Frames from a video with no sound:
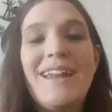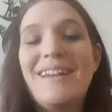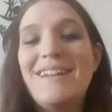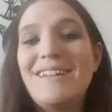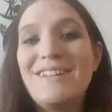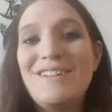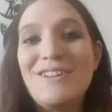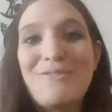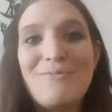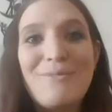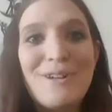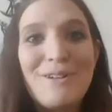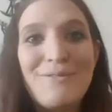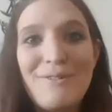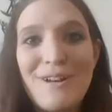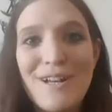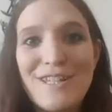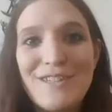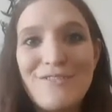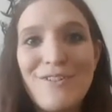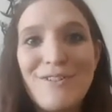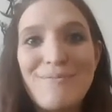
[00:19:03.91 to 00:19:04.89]
I didn't know what it
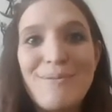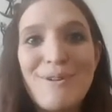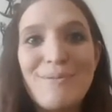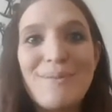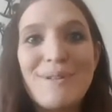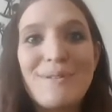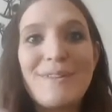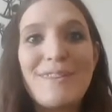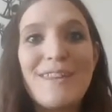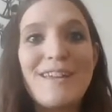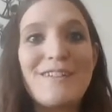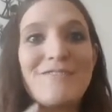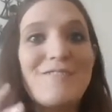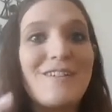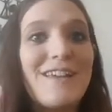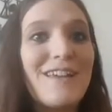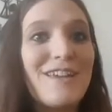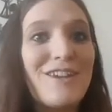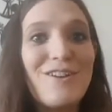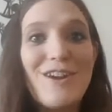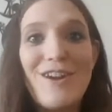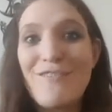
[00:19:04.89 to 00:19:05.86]
was for a moment, and they were
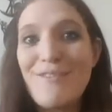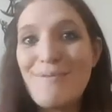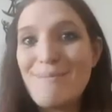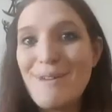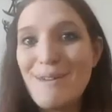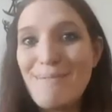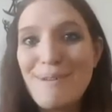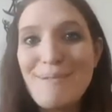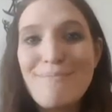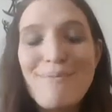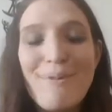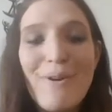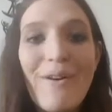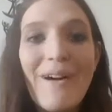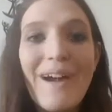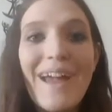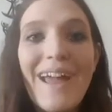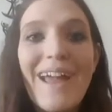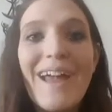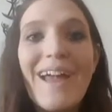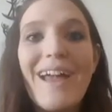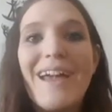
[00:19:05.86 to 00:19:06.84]
like, you have a baby
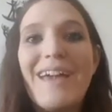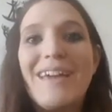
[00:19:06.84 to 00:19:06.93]
boy.